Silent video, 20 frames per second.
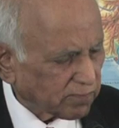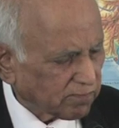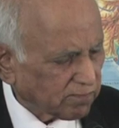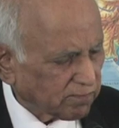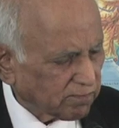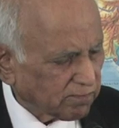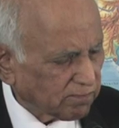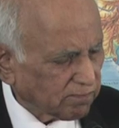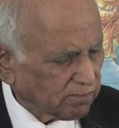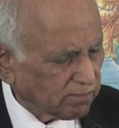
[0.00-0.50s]

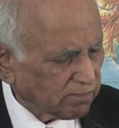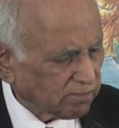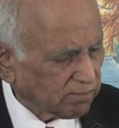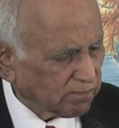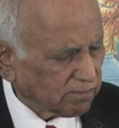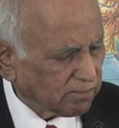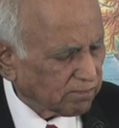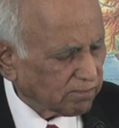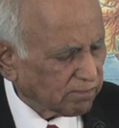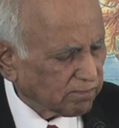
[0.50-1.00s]

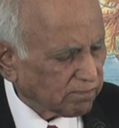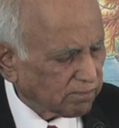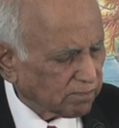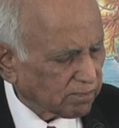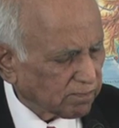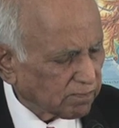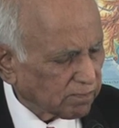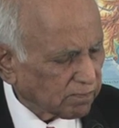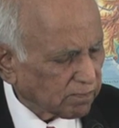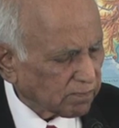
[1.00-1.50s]

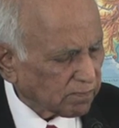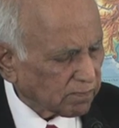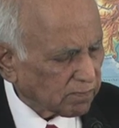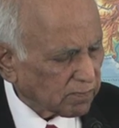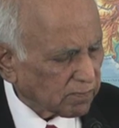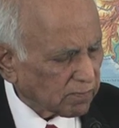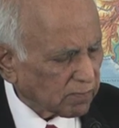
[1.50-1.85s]
(no one is talking)